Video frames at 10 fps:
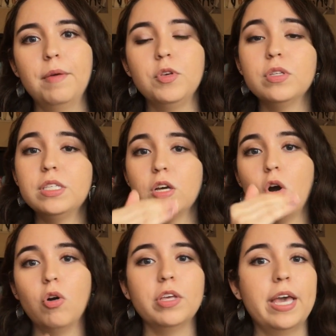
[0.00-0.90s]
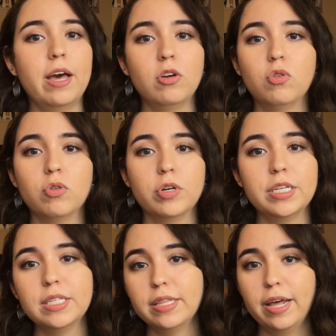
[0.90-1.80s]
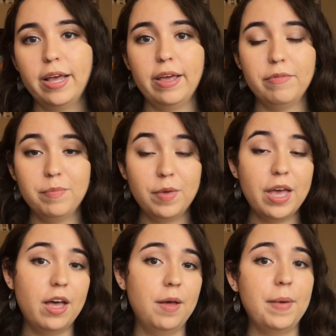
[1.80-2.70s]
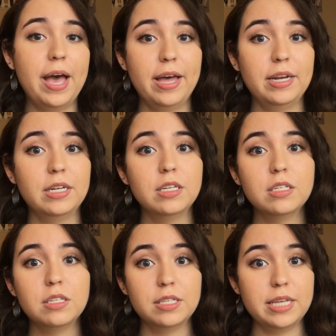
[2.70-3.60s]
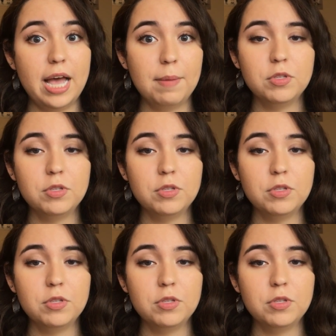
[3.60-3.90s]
you can see all the categories that I have added to this app.